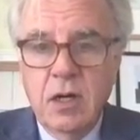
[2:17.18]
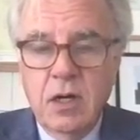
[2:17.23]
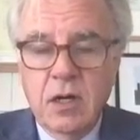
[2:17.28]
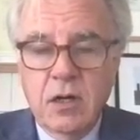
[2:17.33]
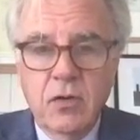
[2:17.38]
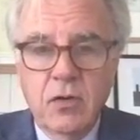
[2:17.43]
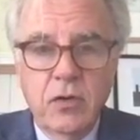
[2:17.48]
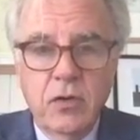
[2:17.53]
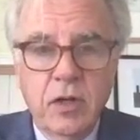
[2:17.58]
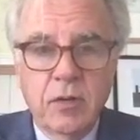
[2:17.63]

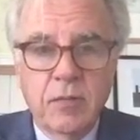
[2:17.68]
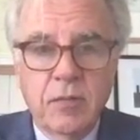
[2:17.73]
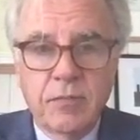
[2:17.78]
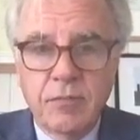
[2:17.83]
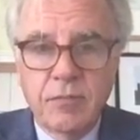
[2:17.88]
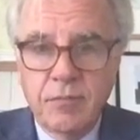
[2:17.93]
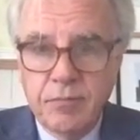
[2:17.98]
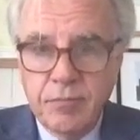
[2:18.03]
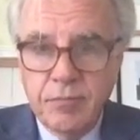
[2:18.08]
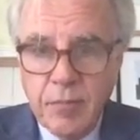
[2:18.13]

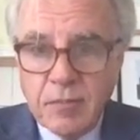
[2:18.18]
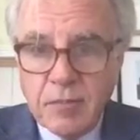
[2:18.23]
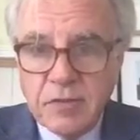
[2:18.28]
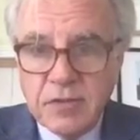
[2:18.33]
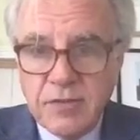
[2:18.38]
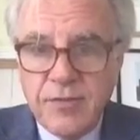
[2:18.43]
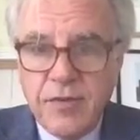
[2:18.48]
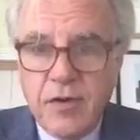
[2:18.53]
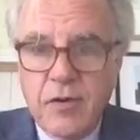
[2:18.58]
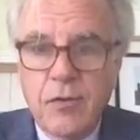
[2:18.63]
including
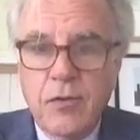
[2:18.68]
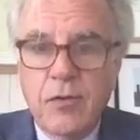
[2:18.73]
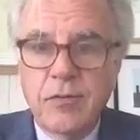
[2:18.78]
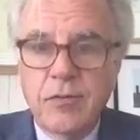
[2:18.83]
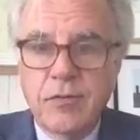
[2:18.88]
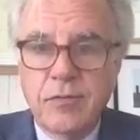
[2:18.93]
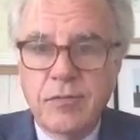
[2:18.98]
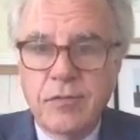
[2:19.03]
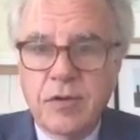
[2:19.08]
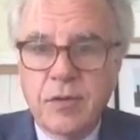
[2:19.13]
members of our
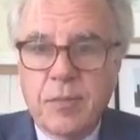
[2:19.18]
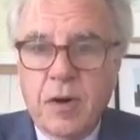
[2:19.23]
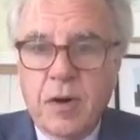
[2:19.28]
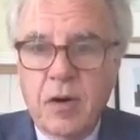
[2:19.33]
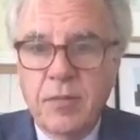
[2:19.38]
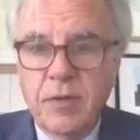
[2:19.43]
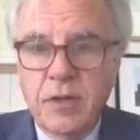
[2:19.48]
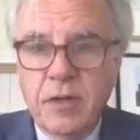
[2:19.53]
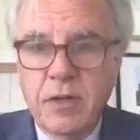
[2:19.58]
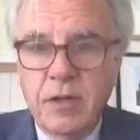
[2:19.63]
own
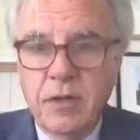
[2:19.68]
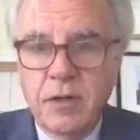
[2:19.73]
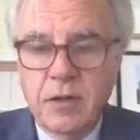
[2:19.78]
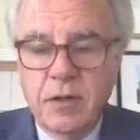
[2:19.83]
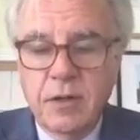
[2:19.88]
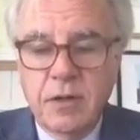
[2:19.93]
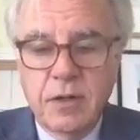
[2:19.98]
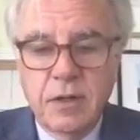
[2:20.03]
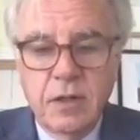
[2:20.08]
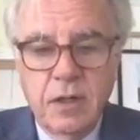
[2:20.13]
department
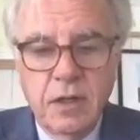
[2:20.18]
here,